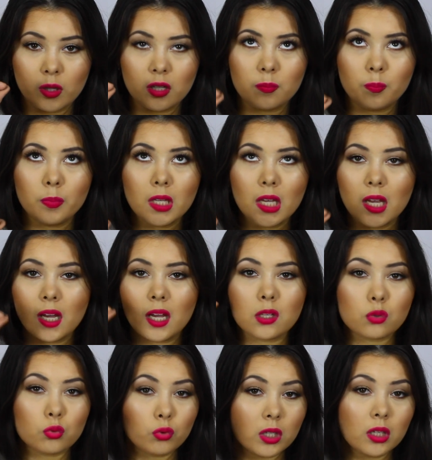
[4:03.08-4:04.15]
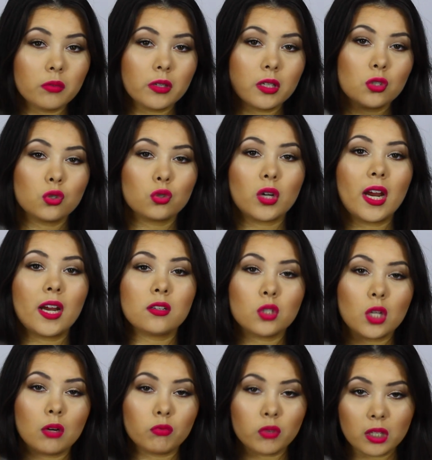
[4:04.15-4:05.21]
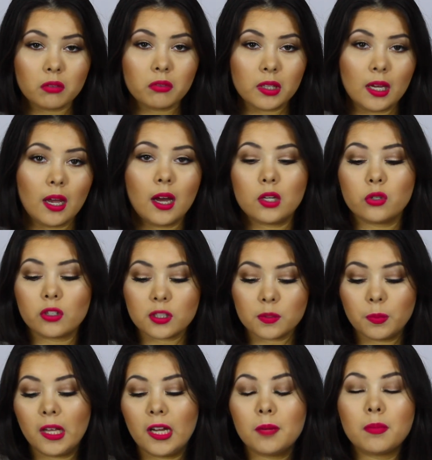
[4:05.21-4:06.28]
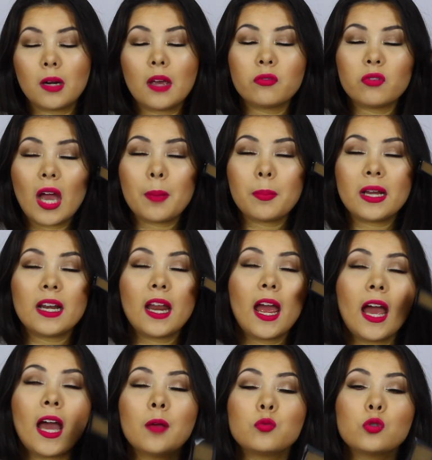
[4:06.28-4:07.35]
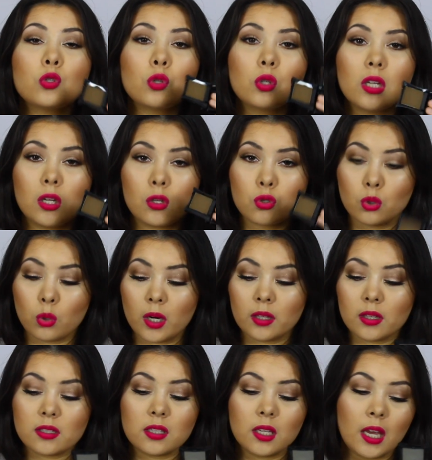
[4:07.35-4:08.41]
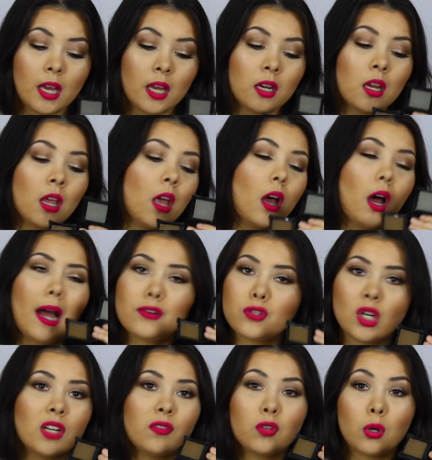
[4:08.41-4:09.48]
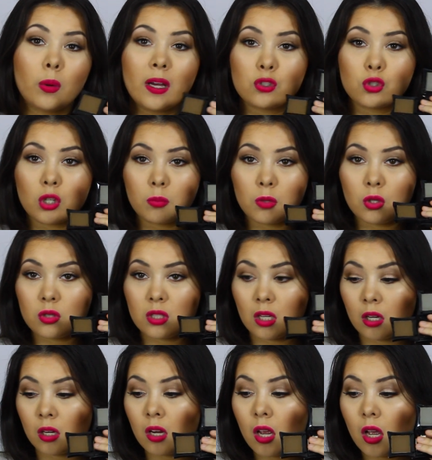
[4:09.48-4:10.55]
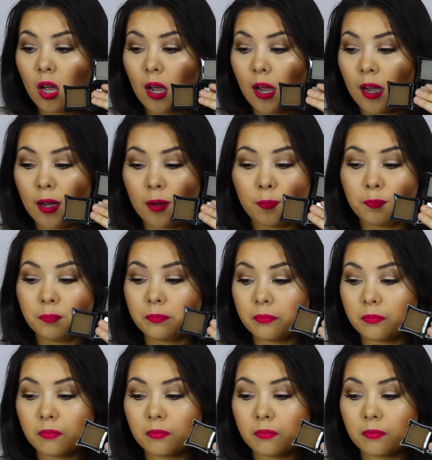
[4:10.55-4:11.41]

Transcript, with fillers: it. It's really, really strange and really, really hard to explain, but I've been absolutely adoring this again. I don't even know why I stopped using it. Um,